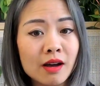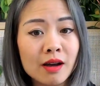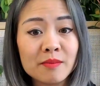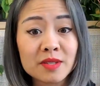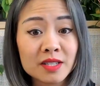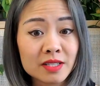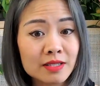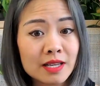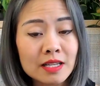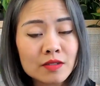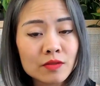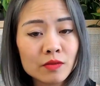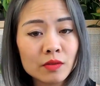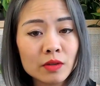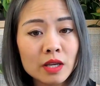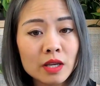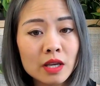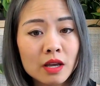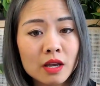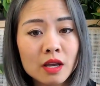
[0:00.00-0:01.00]

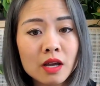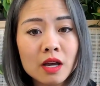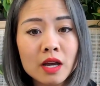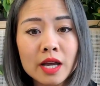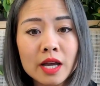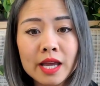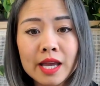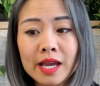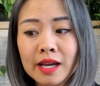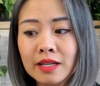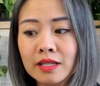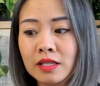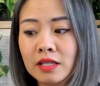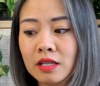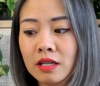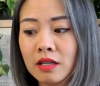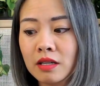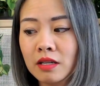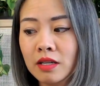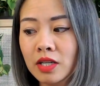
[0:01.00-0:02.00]
successfully. And,
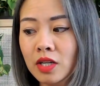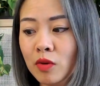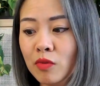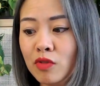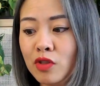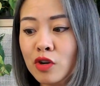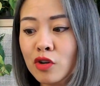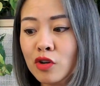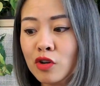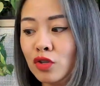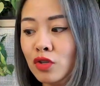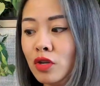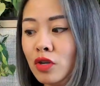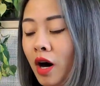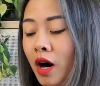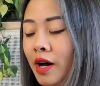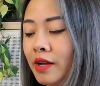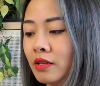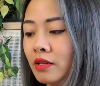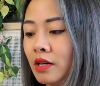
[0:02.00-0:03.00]
there's
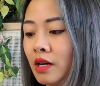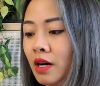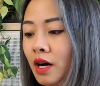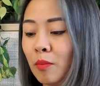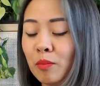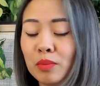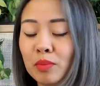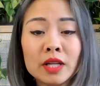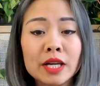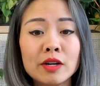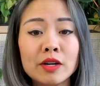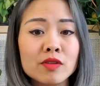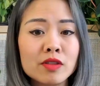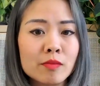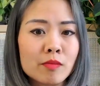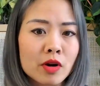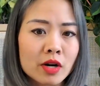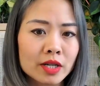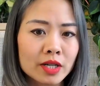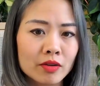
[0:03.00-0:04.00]
not a player in the
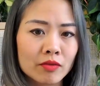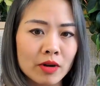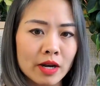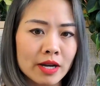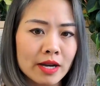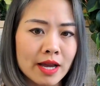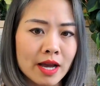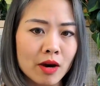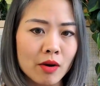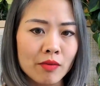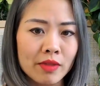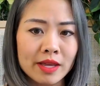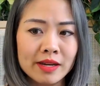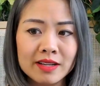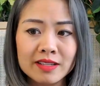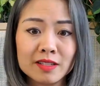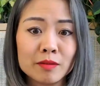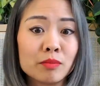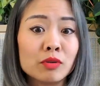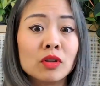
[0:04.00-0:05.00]
market right now that
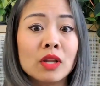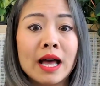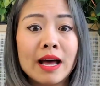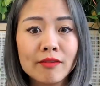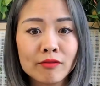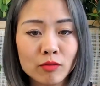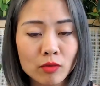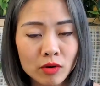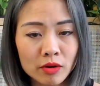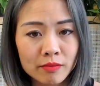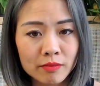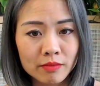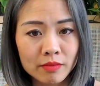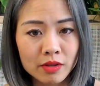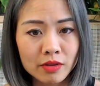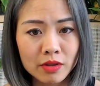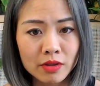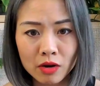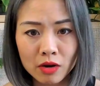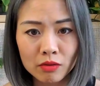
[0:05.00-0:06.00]
is a platform,
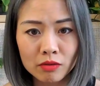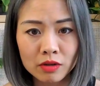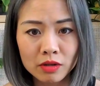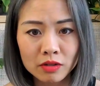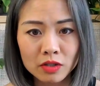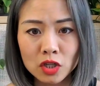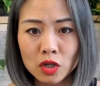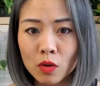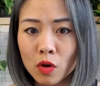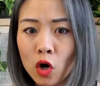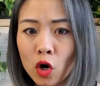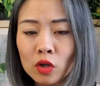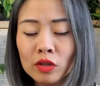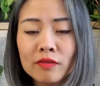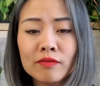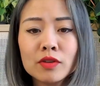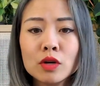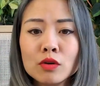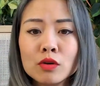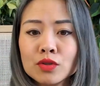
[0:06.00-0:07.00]
though. All
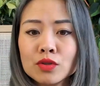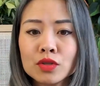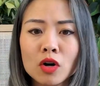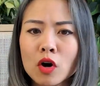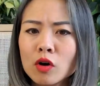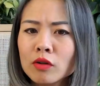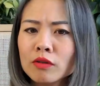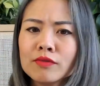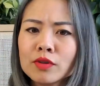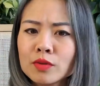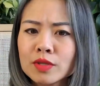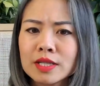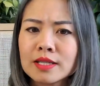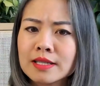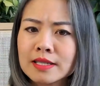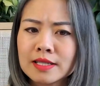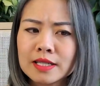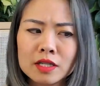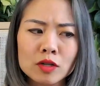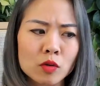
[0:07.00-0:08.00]
of those
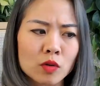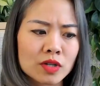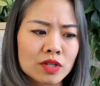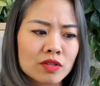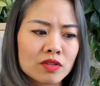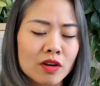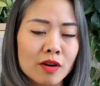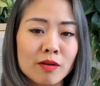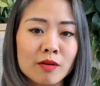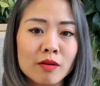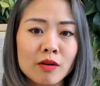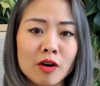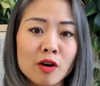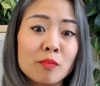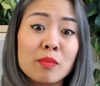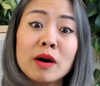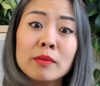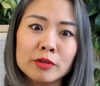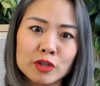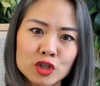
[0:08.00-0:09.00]
existing courses are
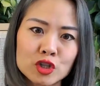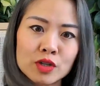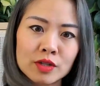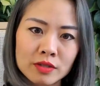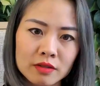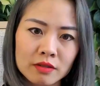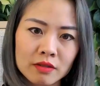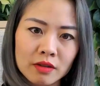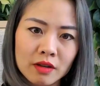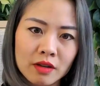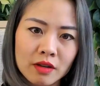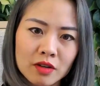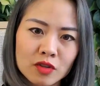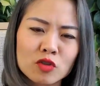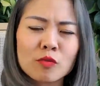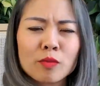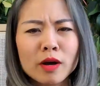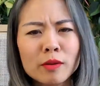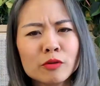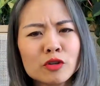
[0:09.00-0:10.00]
publishers. So
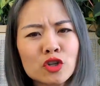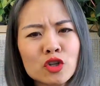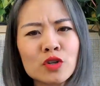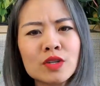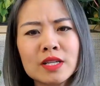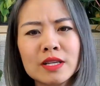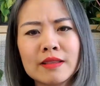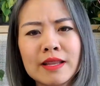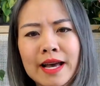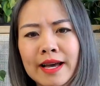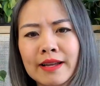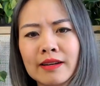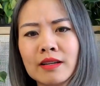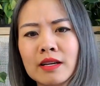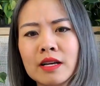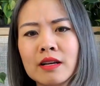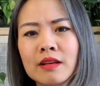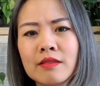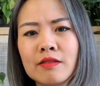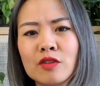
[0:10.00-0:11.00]
the publishers in that
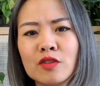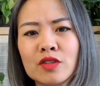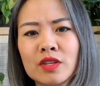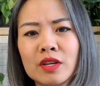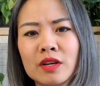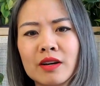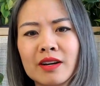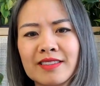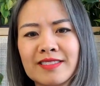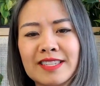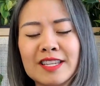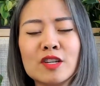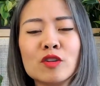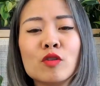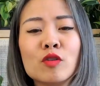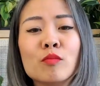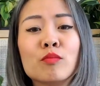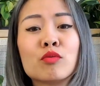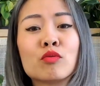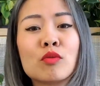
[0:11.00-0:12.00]
there's a
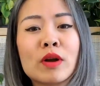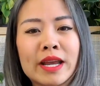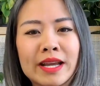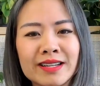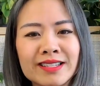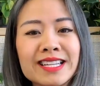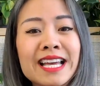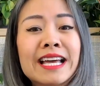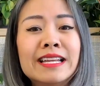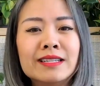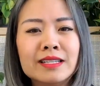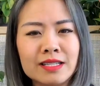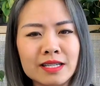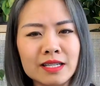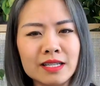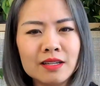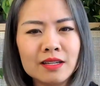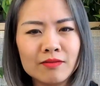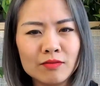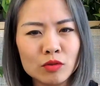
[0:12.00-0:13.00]
single brand
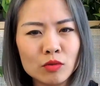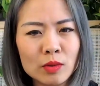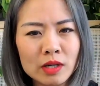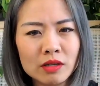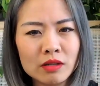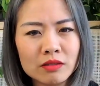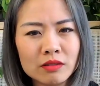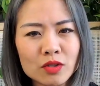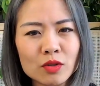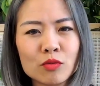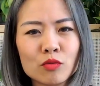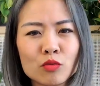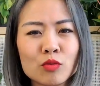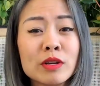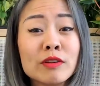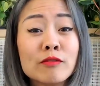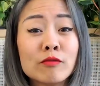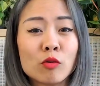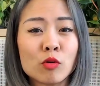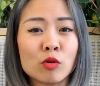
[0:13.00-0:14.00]
entity, if you will. So the
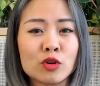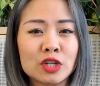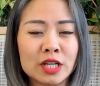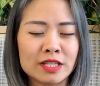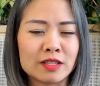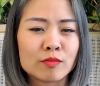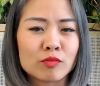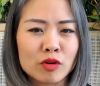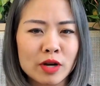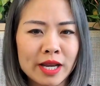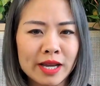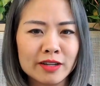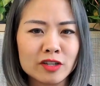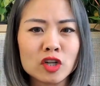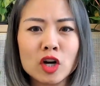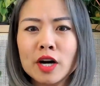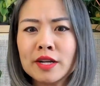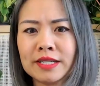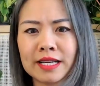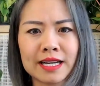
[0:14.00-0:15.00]
Reforge has a brand,
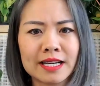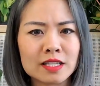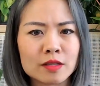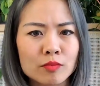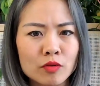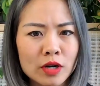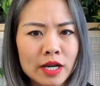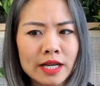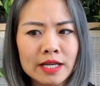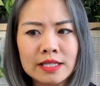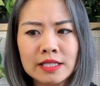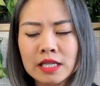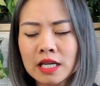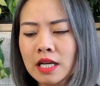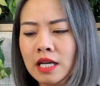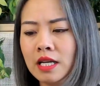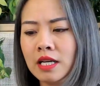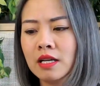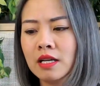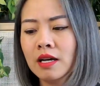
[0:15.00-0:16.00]
On Deck has a brand,
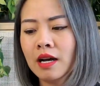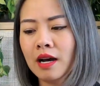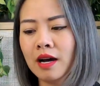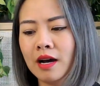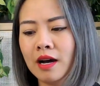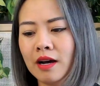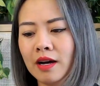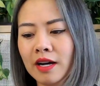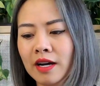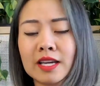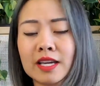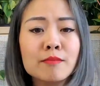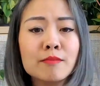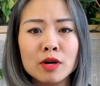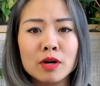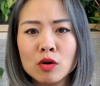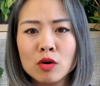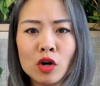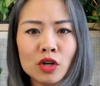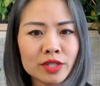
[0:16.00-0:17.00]

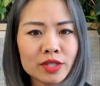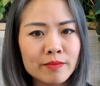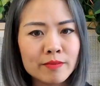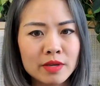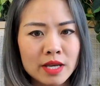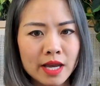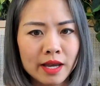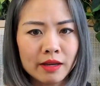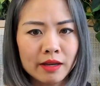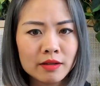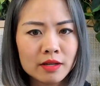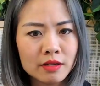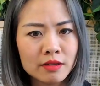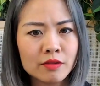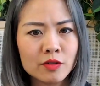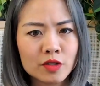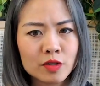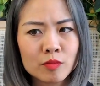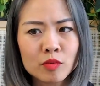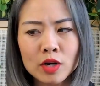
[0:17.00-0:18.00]
Akimbo, altMBA,
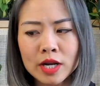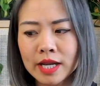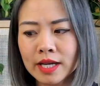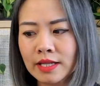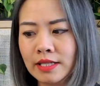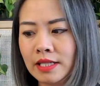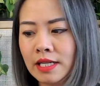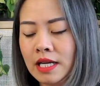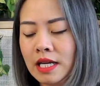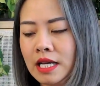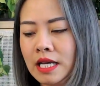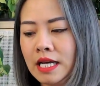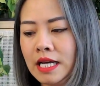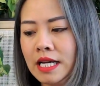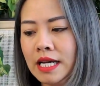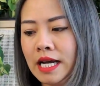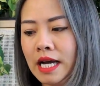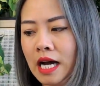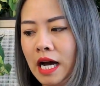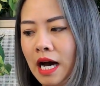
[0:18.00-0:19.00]
there's a brand,
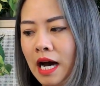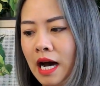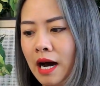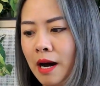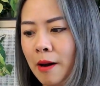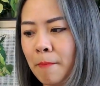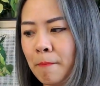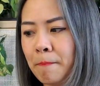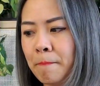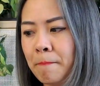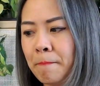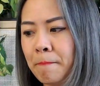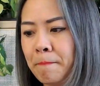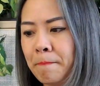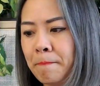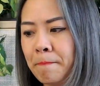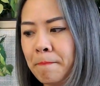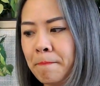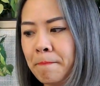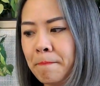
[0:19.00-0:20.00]

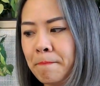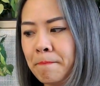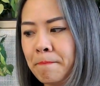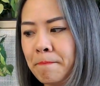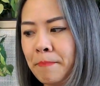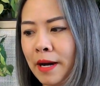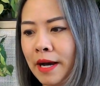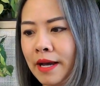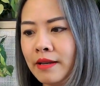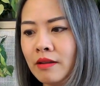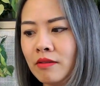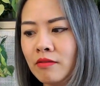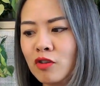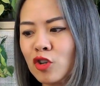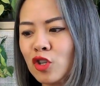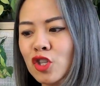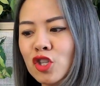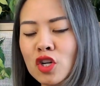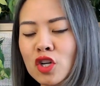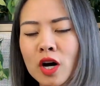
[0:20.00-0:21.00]
but
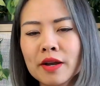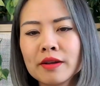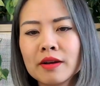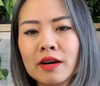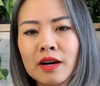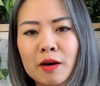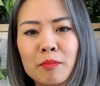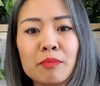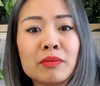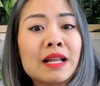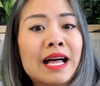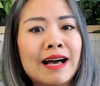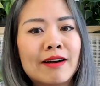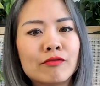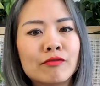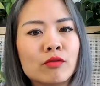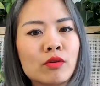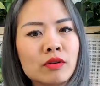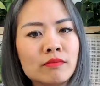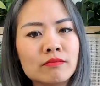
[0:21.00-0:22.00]
there's not a
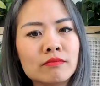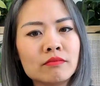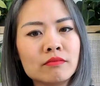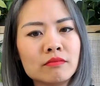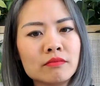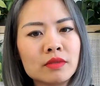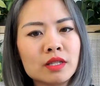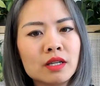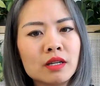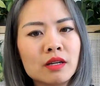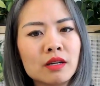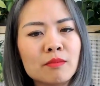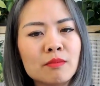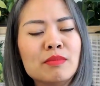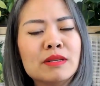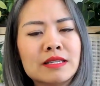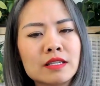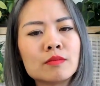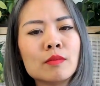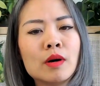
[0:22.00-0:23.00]
platform
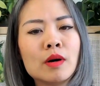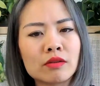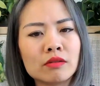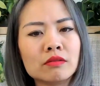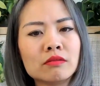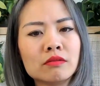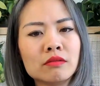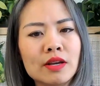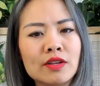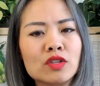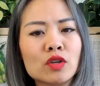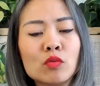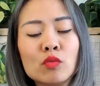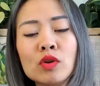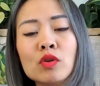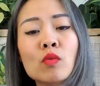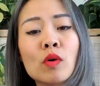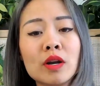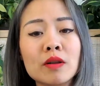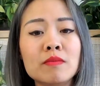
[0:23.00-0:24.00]
business model. And so
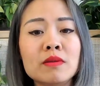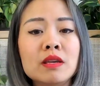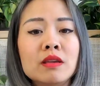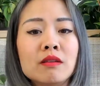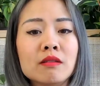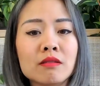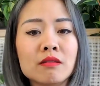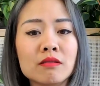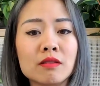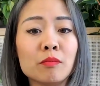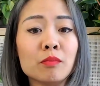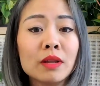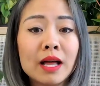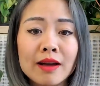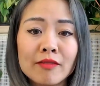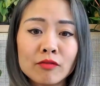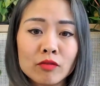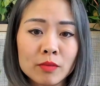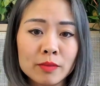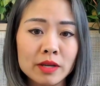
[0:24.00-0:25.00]
we want to be the
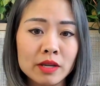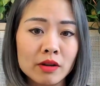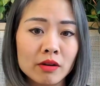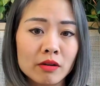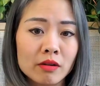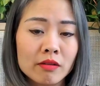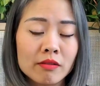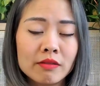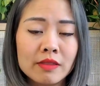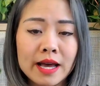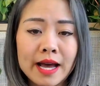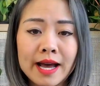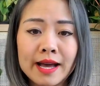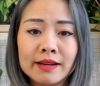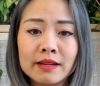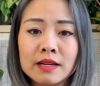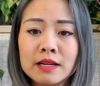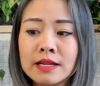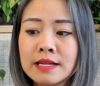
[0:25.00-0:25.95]
platform here that